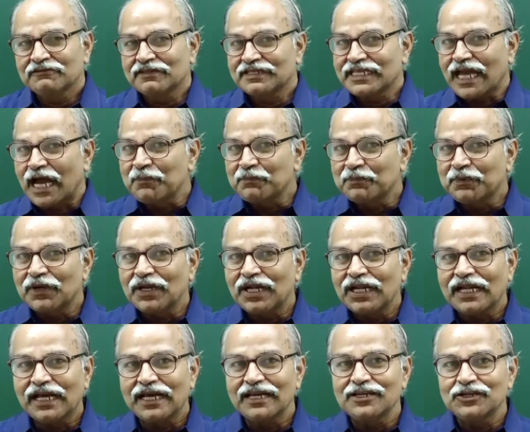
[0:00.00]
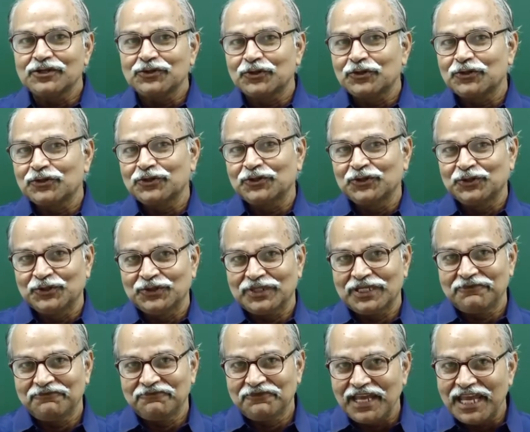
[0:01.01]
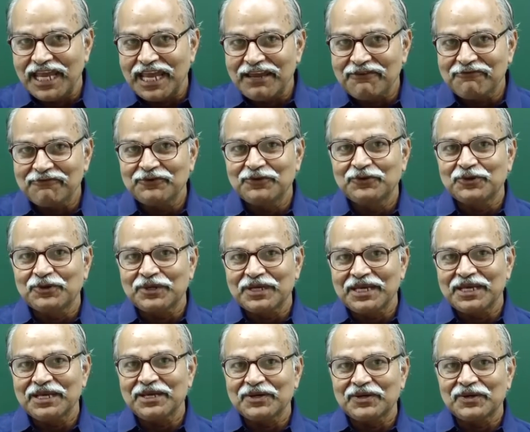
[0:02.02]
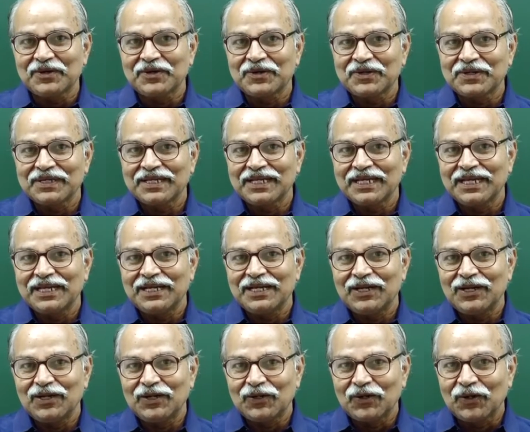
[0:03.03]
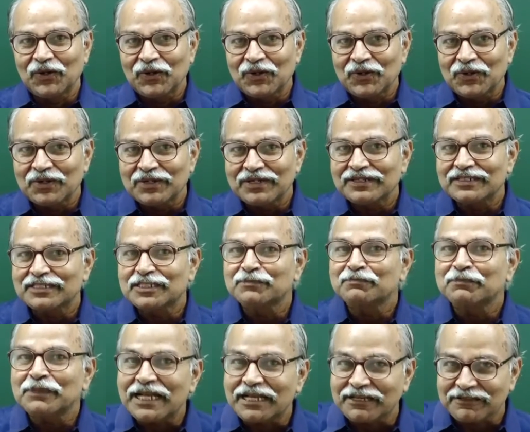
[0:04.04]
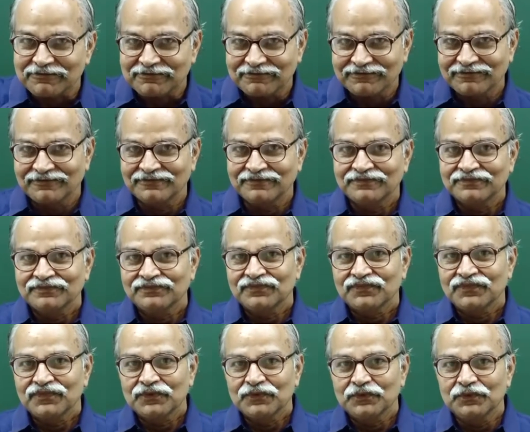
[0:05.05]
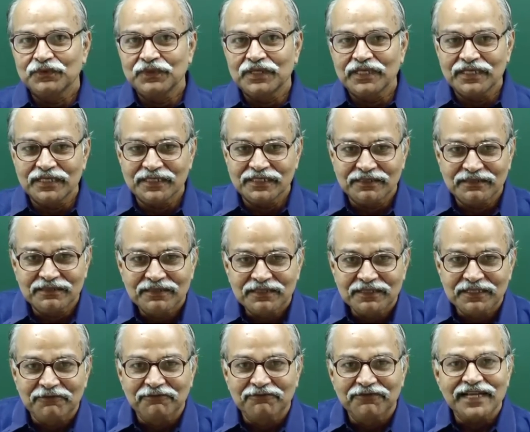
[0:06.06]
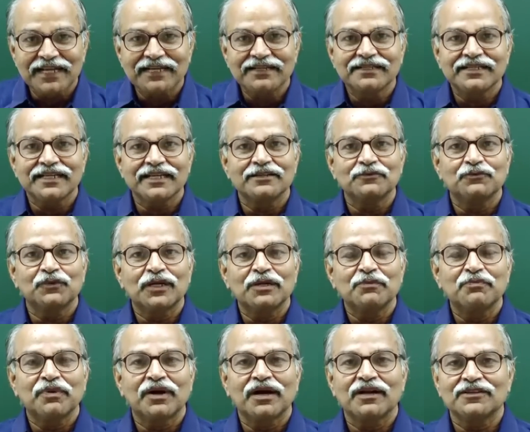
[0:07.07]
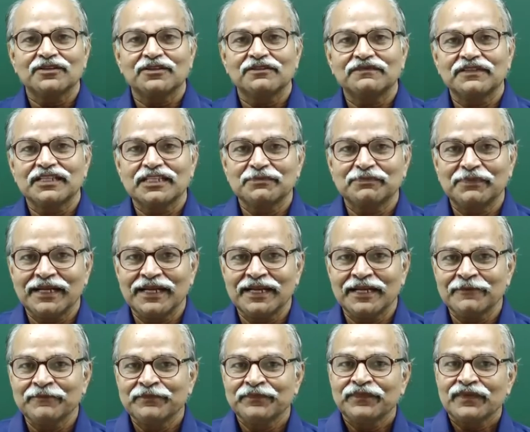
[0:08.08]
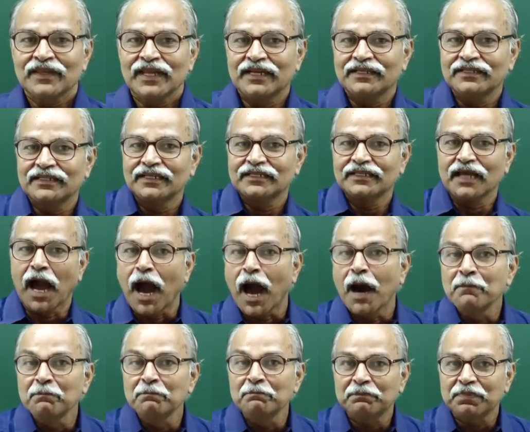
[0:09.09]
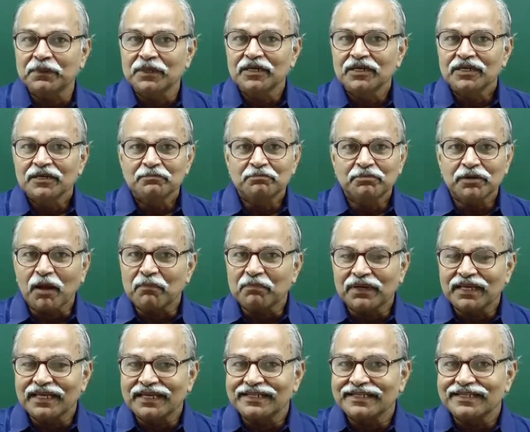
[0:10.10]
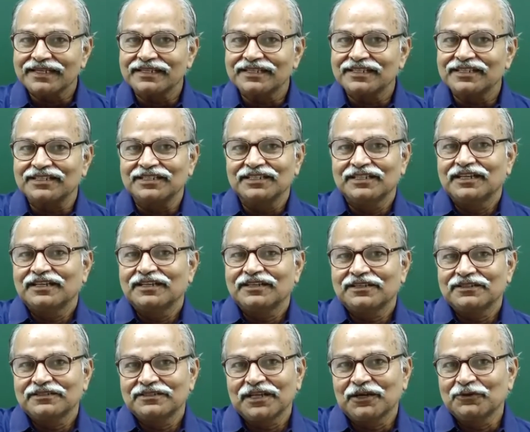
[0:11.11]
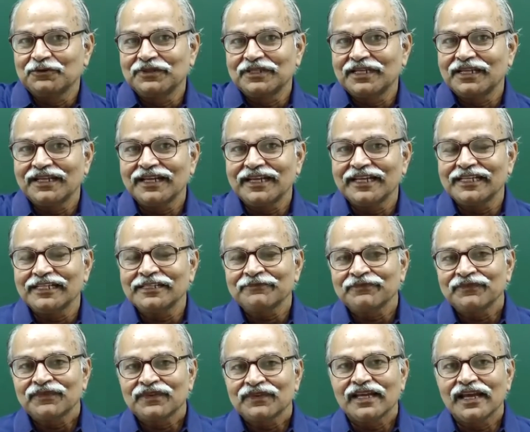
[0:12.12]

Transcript: For example, I showed you a wave going on a long spring. We deflected one part of the spring and that hump propagated down the line,